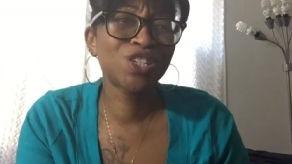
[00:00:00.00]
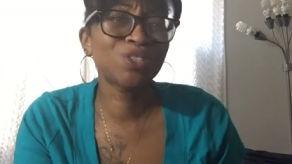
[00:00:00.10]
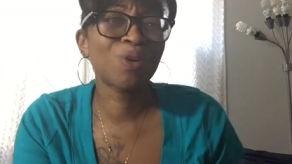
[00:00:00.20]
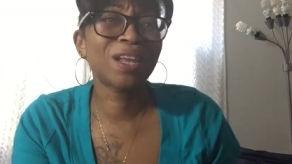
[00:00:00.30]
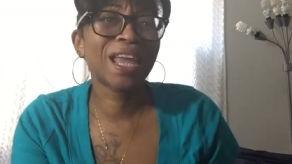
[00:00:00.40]

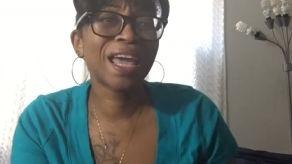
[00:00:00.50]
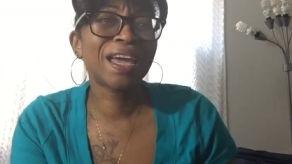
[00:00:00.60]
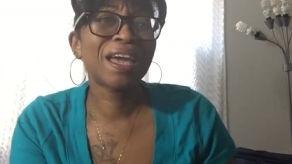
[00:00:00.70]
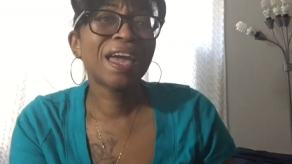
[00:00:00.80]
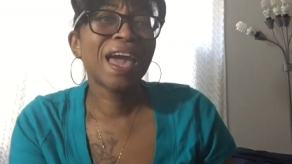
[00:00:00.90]
She's all
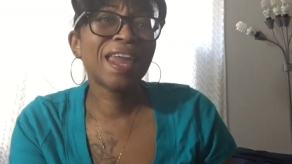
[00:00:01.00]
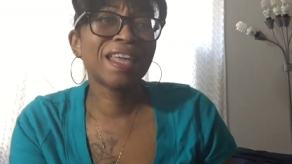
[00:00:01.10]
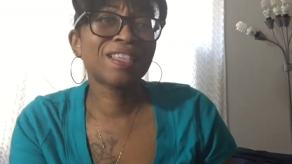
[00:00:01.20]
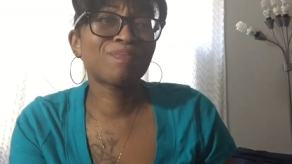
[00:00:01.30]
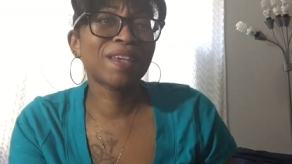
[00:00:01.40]
like, and
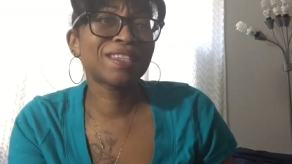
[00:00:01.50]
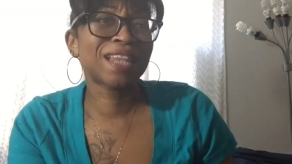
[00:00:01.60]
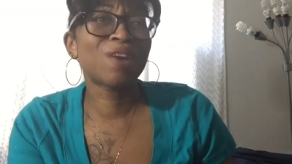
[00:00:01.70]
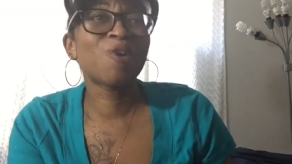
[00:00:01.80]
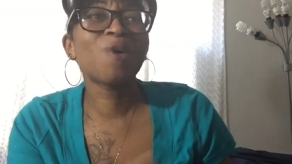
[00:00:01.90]
then Spice is
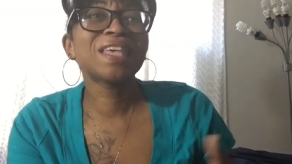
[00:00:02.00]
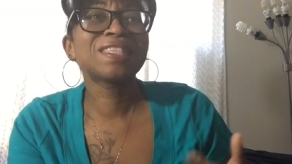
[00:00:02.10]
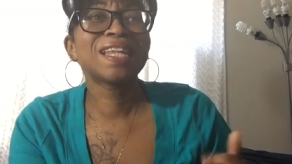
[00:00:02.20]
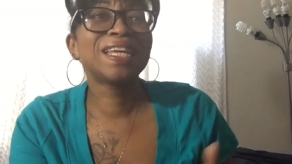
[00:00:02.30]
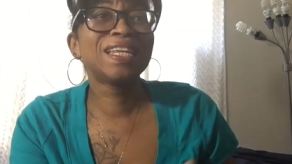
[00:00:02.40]
like, oh,
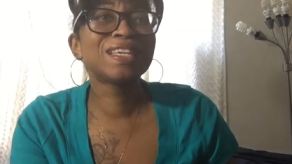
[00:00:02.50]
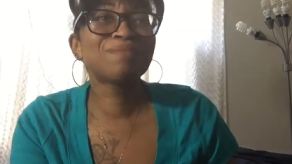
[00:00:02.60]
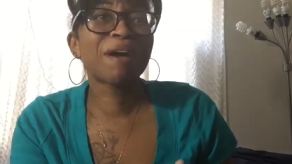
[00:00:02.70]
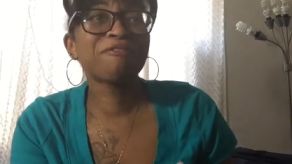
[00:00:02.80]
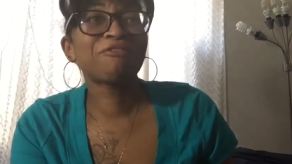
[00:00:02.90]
Estelita's
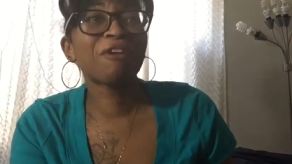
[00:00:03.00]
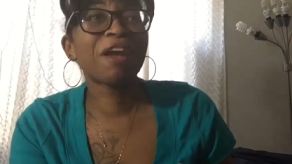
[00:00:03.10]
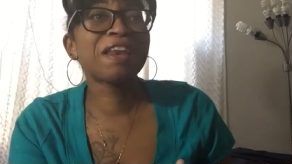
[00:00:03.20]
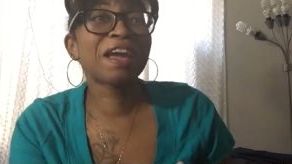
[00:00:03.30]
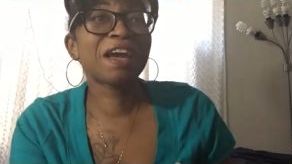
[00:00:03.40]
my
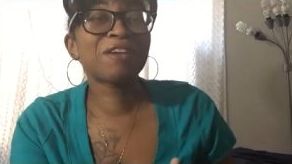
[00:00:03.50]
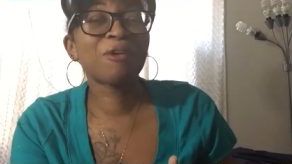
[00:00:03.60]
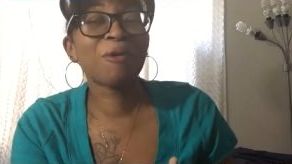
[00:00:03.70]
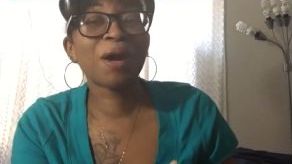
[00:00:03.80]
friend. I gotta go